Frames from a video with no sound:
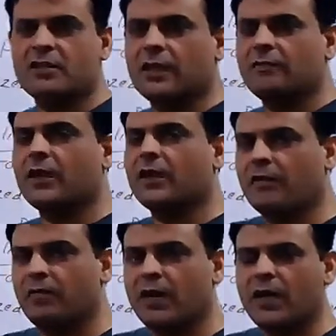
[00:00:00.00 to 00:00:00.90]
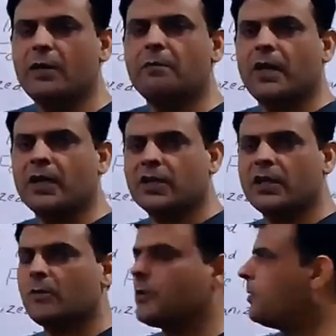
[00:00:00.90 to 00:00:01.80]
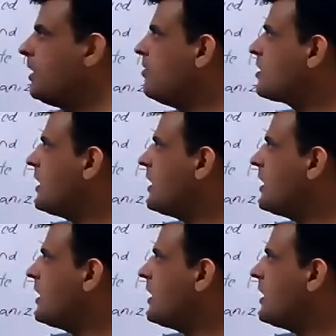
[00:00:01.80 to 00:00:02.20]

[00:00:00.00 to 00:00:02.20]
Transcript: that were given and imparted in my previous